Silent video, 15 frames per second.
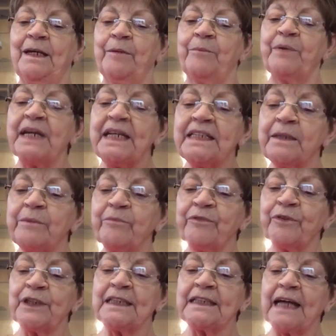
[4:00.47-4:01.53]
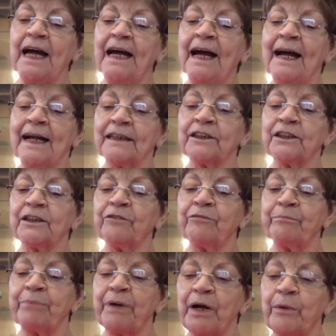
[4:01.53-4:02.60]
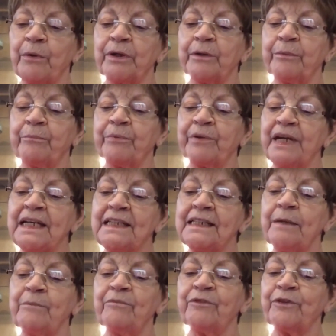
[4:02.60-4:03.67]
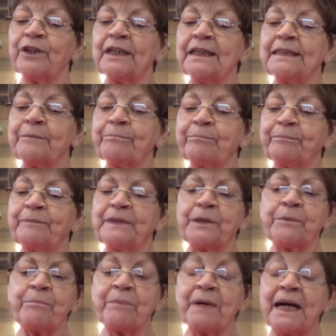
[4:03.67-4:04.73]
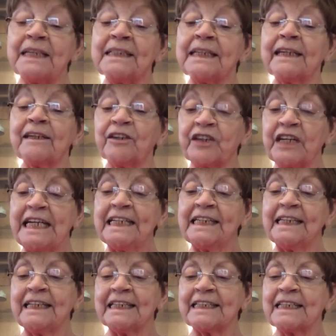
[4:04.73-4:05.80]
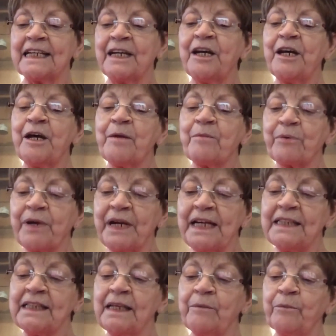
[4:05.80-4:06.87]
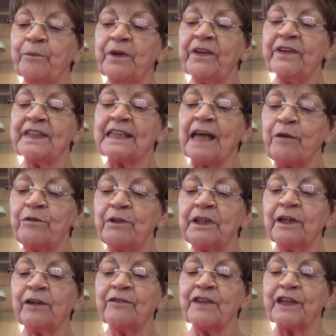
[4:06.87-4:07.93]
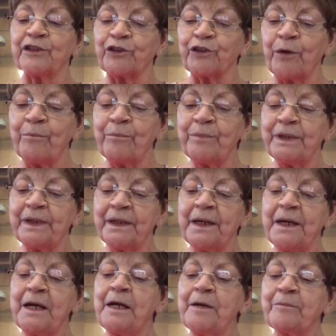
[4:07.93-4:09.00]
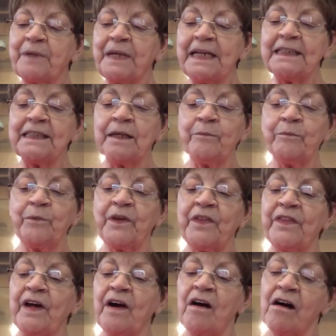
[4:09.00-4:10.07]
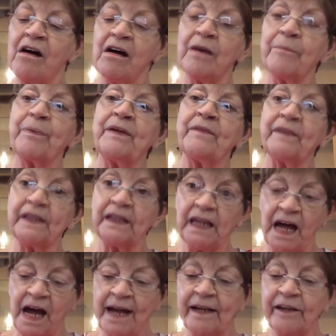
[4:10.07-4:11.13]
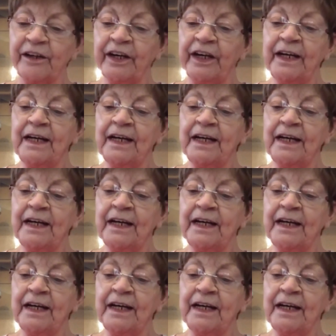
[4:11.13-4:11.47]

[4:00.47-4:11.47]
Praise him for his acts of power. Praise him for his surpassing greatness. Praise him with sounding of the trumpet. Praise him with the harp and the lyre.